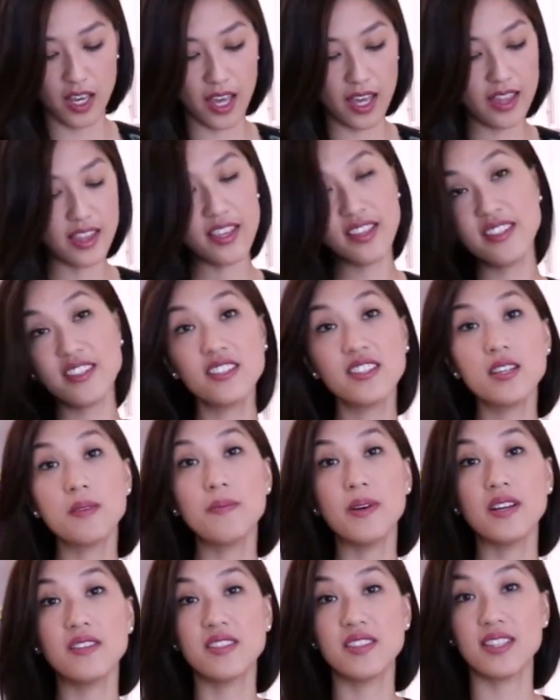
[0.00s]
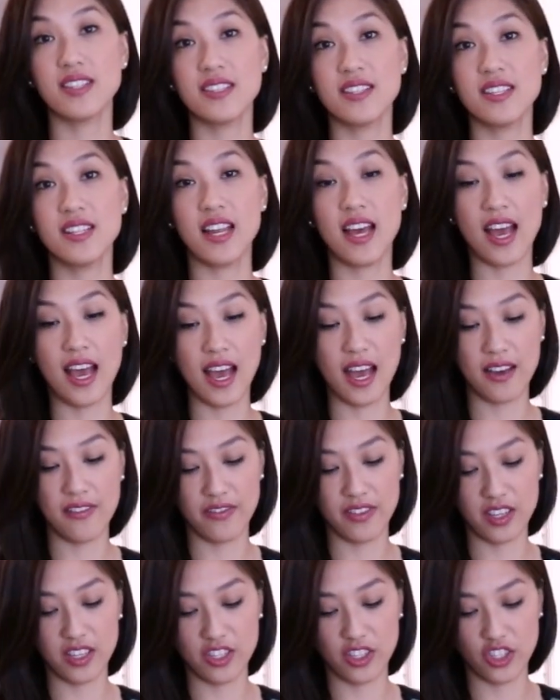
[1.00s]
and this is about
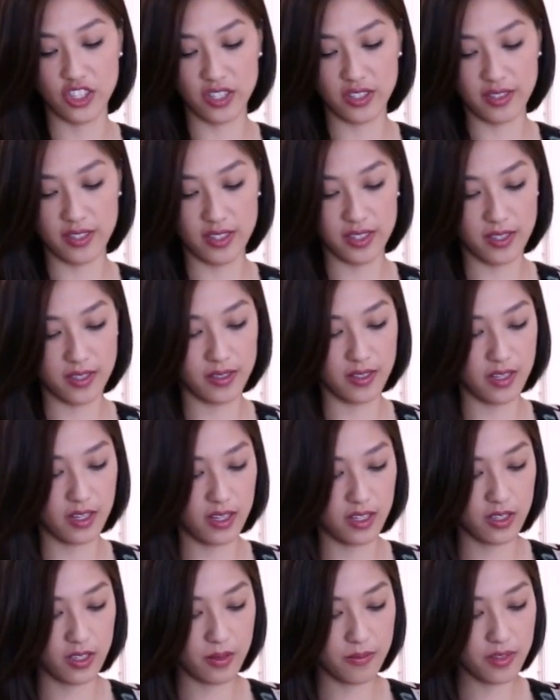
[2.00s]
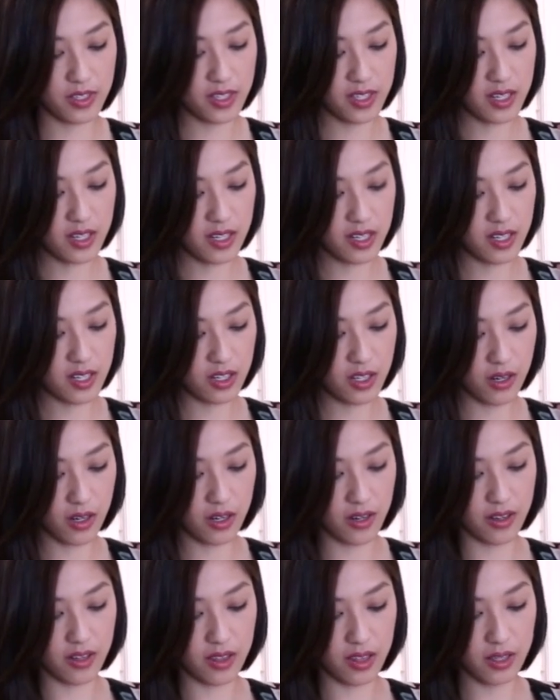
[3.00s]
6.5 inches. So I'm just going to
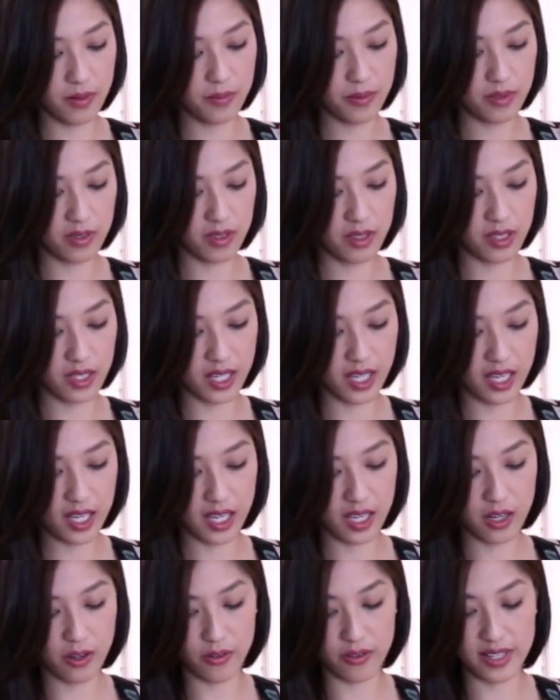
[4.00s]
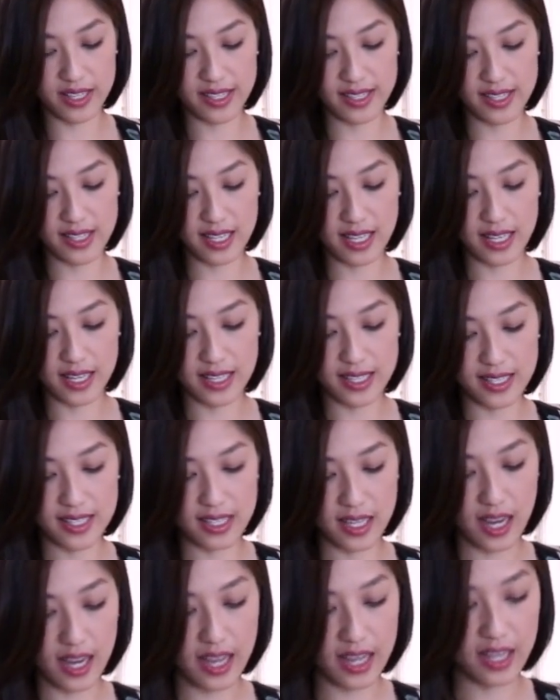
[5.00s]
liberally grease the
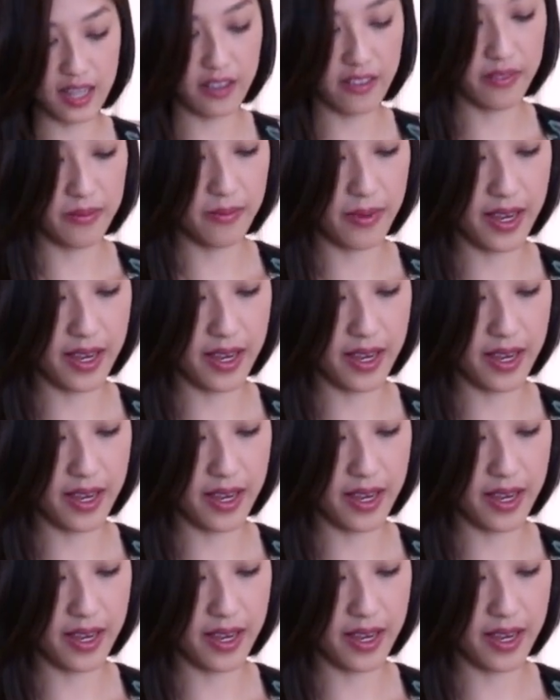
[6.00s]
inside of